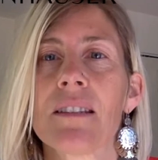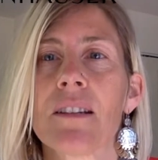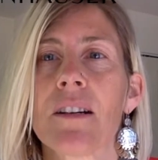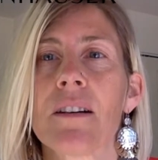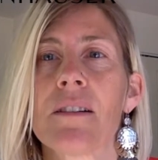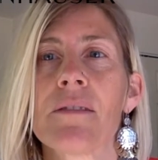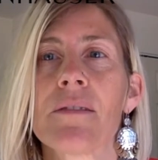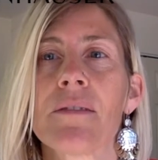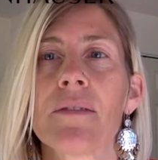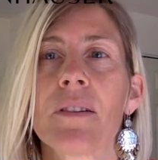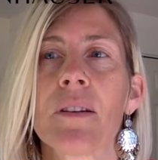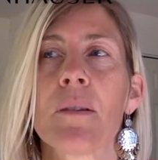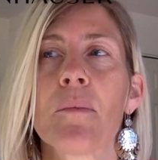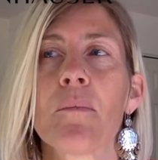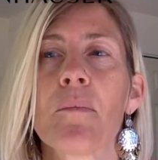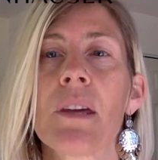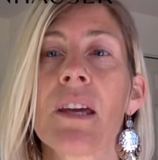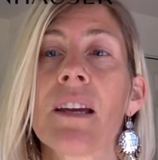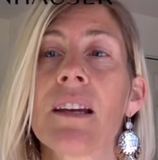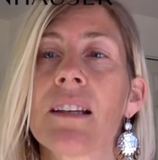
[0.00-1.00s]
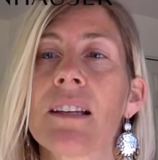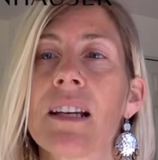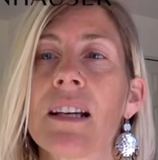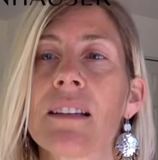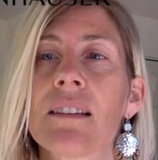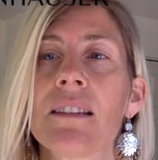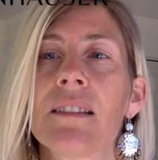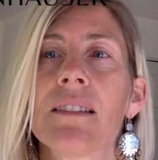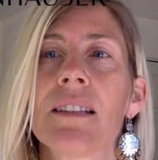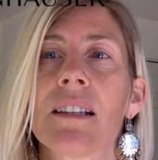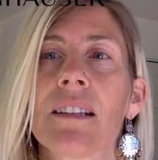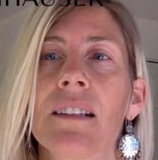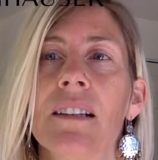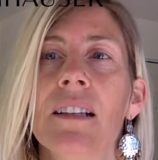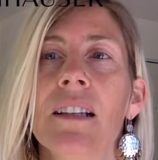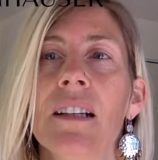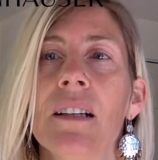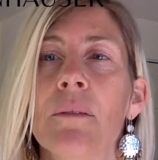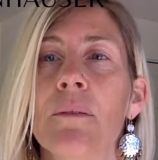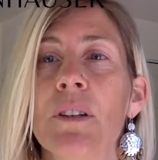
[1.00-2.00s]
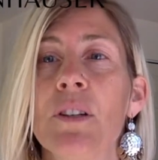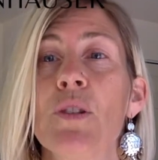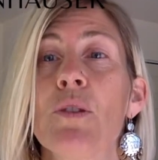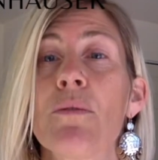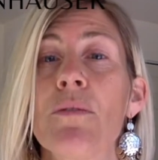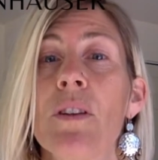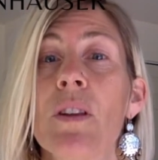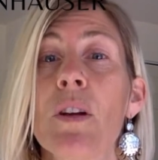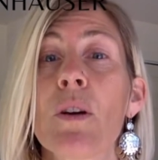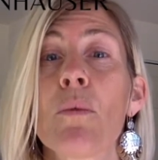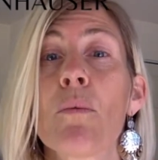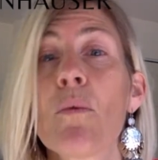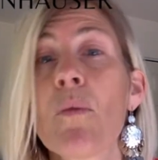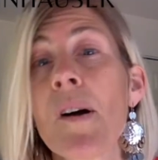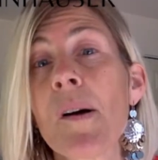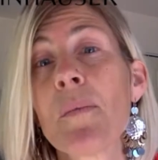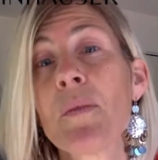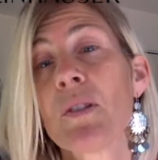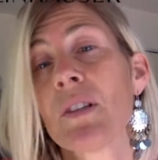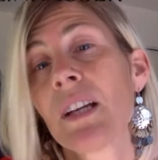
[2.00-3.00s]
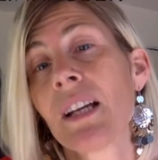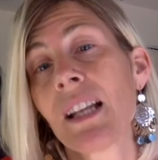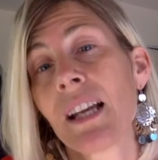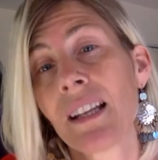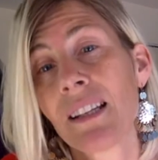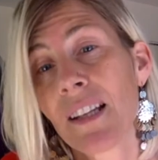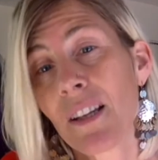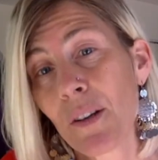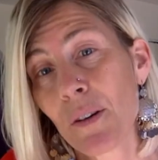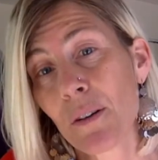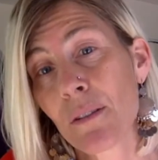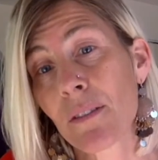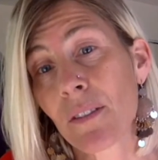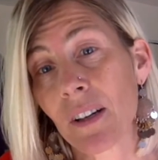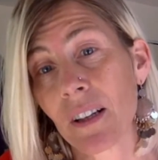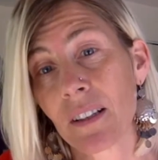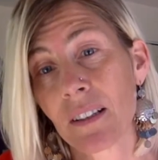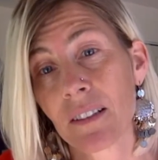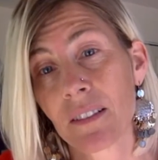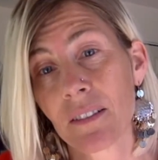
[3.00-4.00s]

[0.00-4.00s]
of being connected, then when you're feeling overwhelmed, you can hand it over.